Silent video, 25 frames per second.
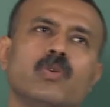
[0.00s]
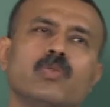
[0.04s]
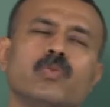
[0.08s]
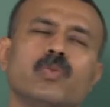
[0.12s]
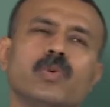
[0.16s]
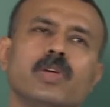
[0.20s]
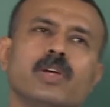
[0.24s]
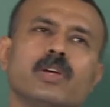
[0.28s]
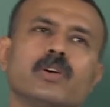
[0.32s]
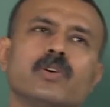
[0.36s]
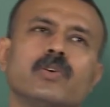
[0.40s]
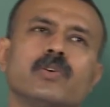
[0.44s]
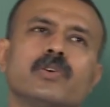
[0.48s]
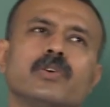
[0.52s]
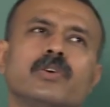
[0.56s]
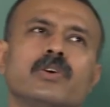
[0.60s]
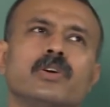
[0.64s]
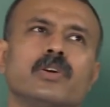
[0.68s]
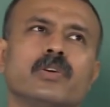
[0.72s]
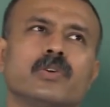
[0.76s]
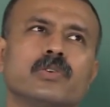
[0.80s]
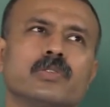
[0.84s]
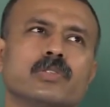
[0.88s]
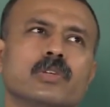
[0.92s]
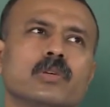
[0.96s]
how we
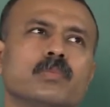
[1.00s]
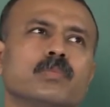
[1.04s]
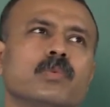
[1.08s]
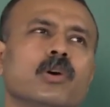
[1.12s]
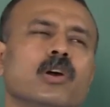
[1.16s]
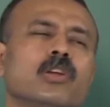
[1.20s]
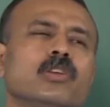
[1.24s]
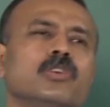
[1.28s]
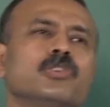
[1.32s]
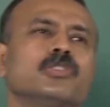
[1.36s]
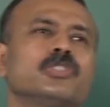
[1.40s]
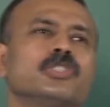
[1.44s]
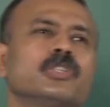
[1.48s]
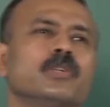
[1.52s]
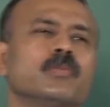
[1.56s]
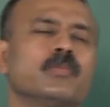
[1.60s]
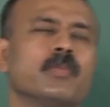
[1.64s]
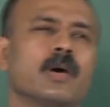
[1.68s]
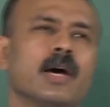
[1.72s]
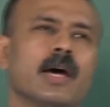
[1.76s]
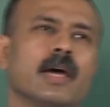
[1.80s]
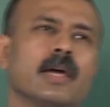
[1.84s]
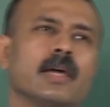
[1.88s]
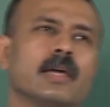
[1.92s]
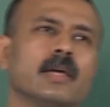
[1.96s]
could reduce the
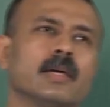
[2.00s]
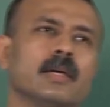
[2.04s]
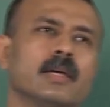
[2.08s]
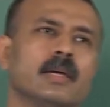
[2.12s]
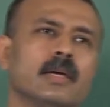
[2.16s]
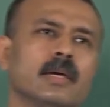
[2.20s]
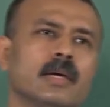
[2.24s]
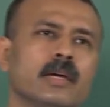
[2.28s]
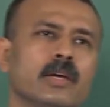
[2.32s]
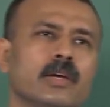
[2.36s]
pollution by,